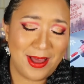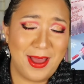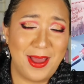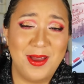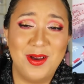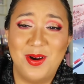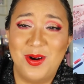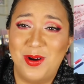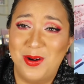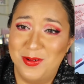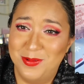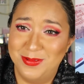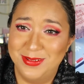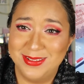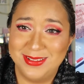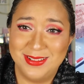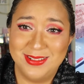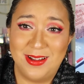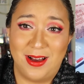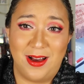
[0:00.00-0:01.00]
I
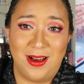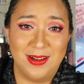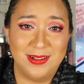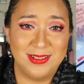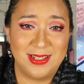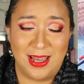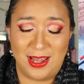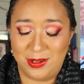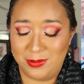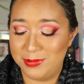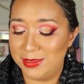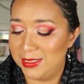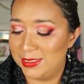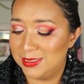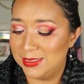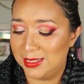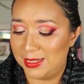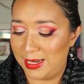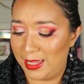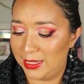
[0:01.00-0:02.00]
always talk down these
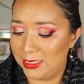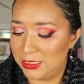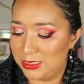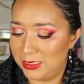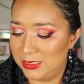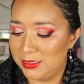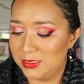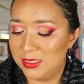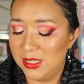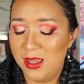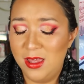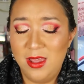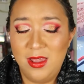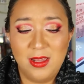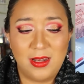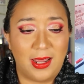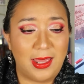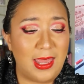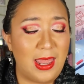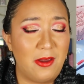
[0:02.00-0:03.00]
collections.
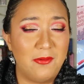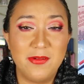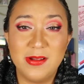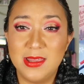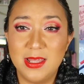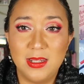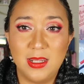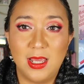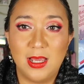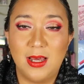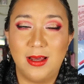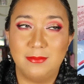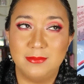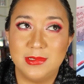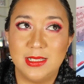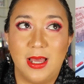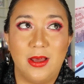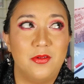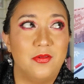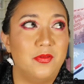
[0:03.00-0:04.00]
Like everything that comes
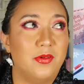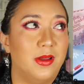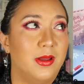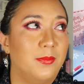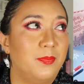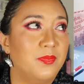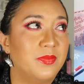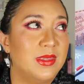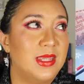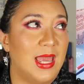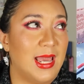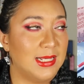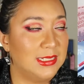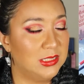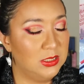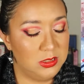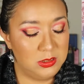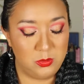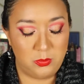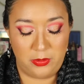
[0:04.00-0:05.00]
out from
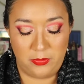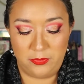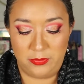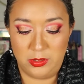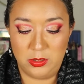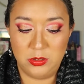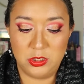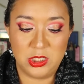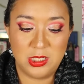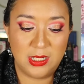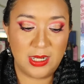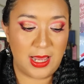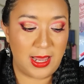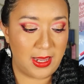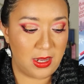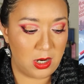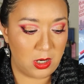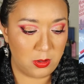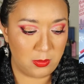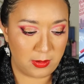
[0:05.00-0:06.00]
XXRevolution,
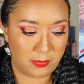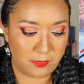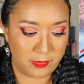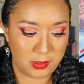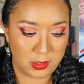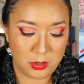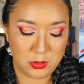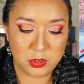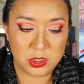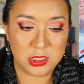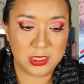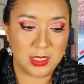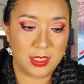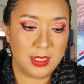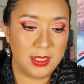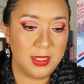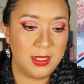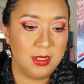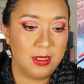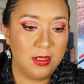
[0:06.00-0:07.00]

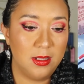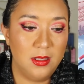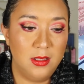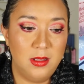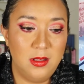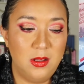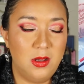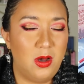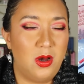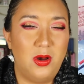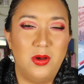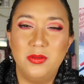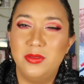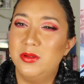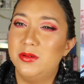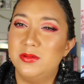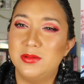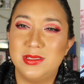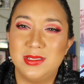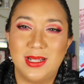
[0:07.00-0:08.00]
iHeartRevolution, all
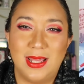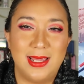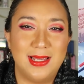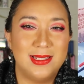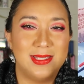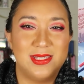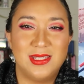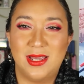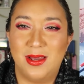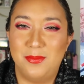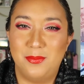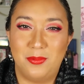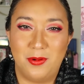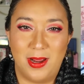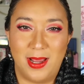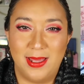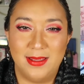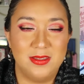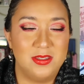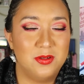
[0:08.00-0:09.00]
those like sub
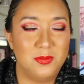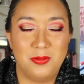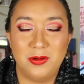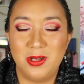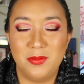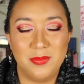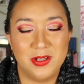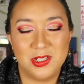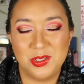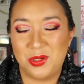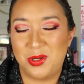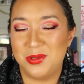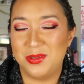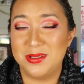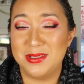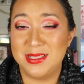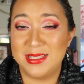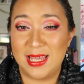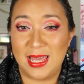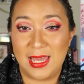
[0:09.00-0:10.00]
brands, they're pretty much all the
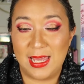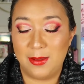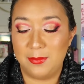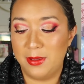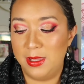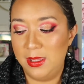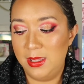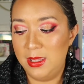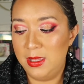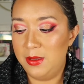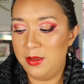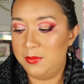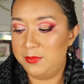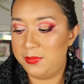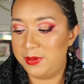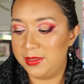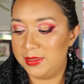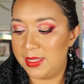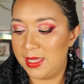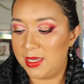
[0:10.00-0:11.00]
same,
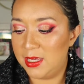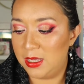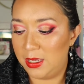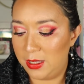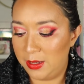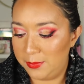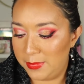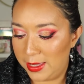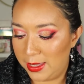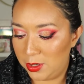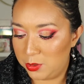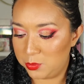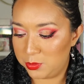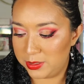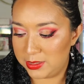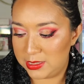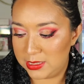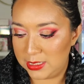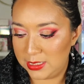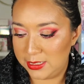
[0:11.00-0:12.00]
but they come out
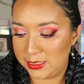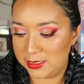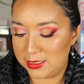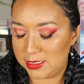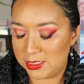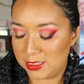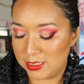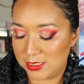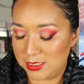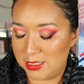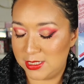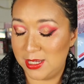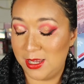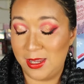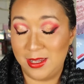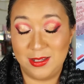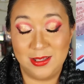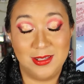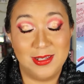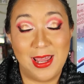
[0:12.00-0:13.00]
with these just
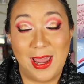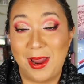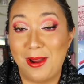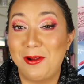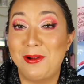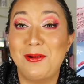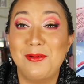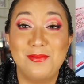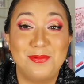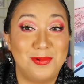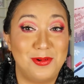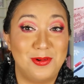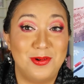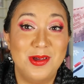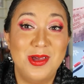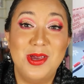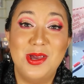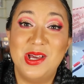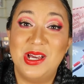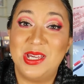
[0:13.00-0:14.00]
terrible,
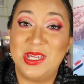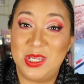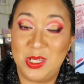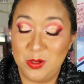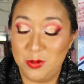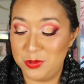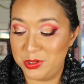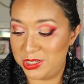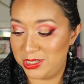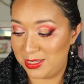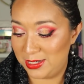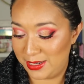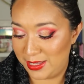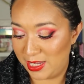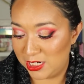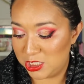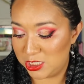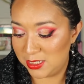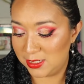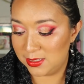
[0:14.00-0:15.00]
huge
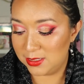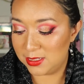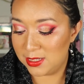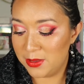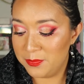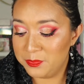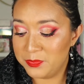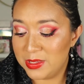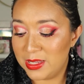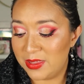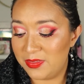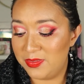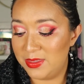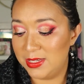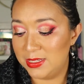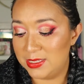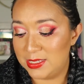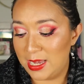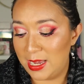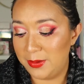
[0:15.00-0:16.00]
collections. And
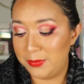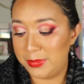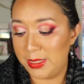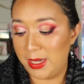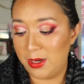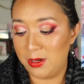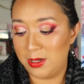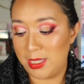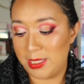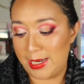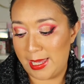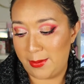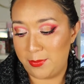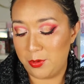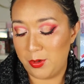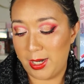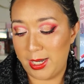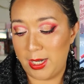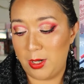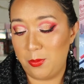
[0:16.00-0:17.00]
this time they are
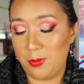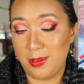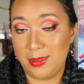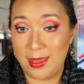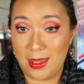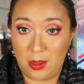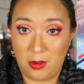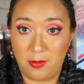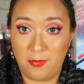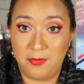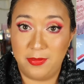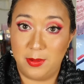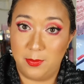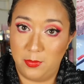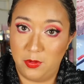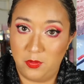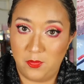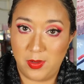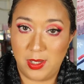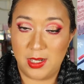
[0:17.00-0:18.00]
collaborating with E L F the
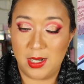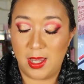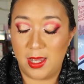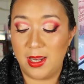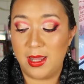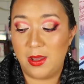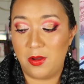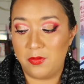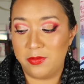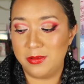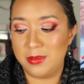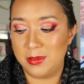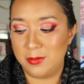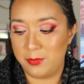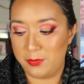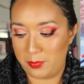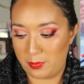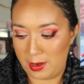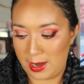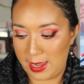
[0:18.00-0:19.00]
movie, not E L F the
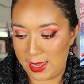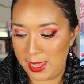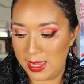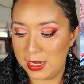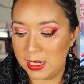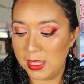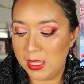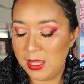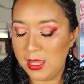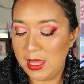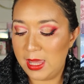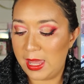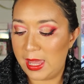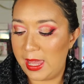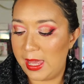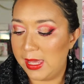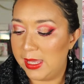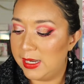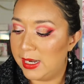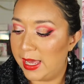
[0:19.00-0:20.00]
brand.
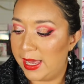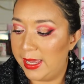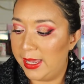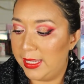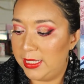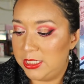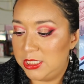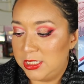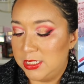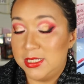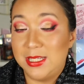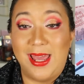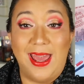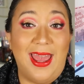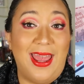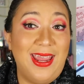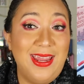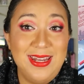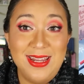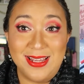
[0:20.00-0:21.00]
And I just
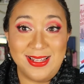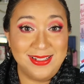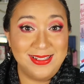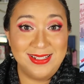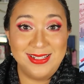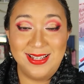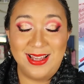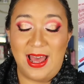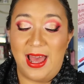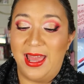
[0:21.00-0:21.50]
hate it.